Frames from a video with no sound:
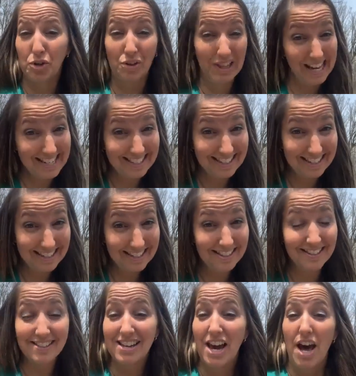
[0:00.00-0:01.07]
your
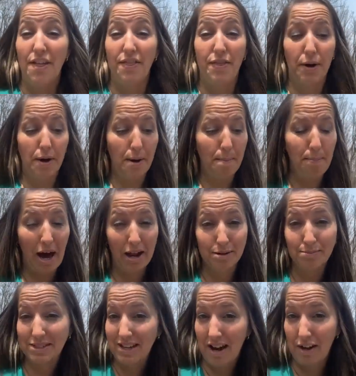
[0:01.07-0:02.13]
laces, the
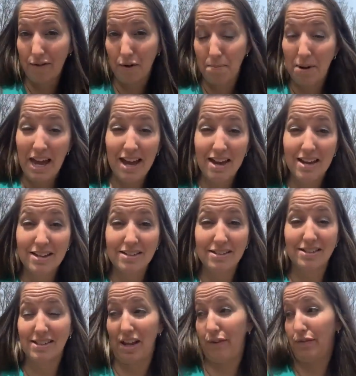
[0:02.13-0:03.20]
bottom side of your
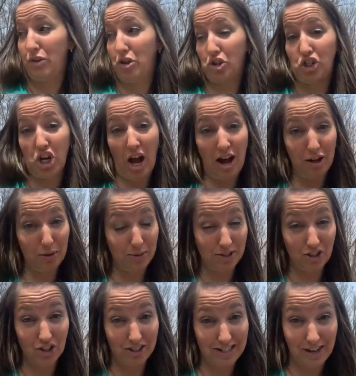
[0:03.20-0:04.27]
pants, if your child
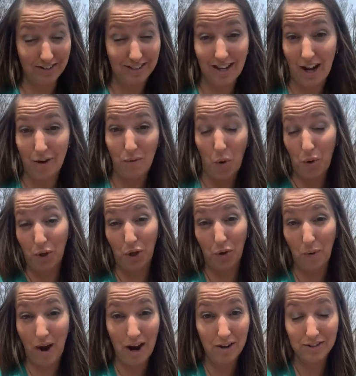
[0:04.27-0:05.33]
was just outside rolling
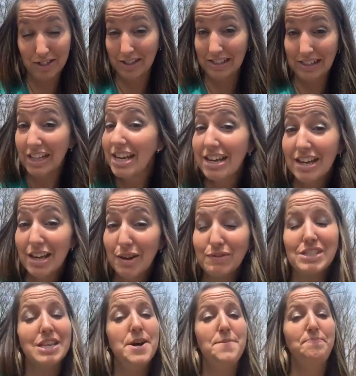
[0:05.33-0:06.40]
around in the
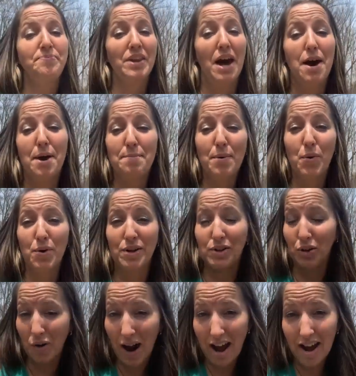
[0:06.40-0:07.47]
leaves, or in
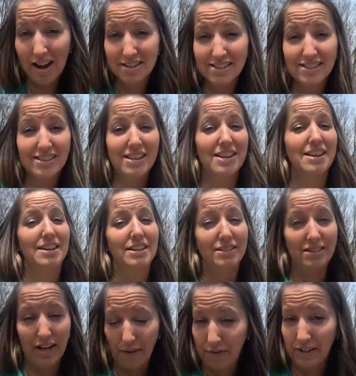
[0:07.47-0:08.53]
the grass,
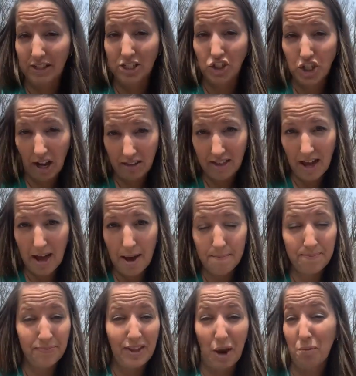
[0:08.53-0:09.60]
definitely check
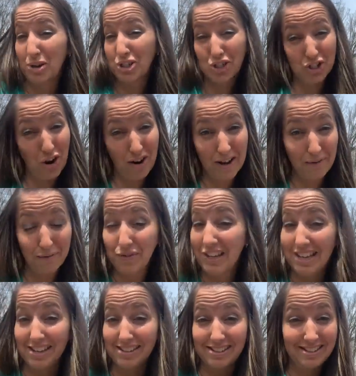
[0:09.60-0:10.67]
them. And we're just talking
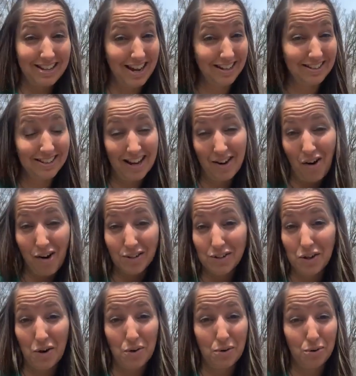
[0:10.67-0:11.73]
fleas. Ticks can
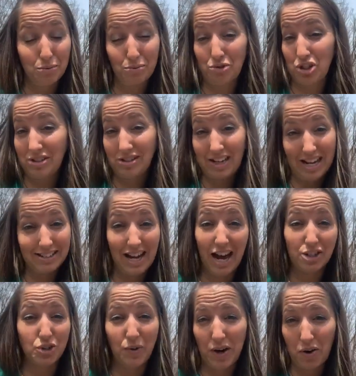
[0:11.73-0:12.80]
also just
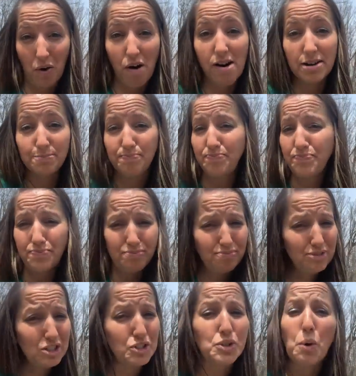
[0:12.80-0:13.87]
attach right on.
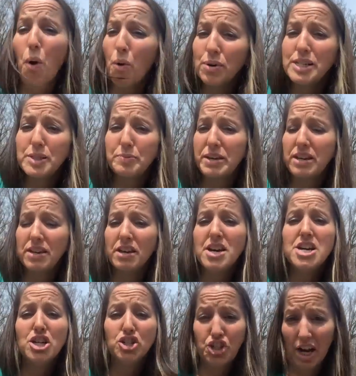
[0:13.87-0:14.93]
So always be
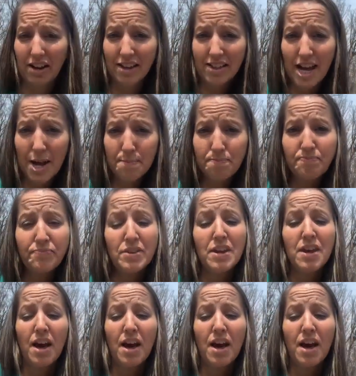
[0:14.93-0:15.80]
checking them.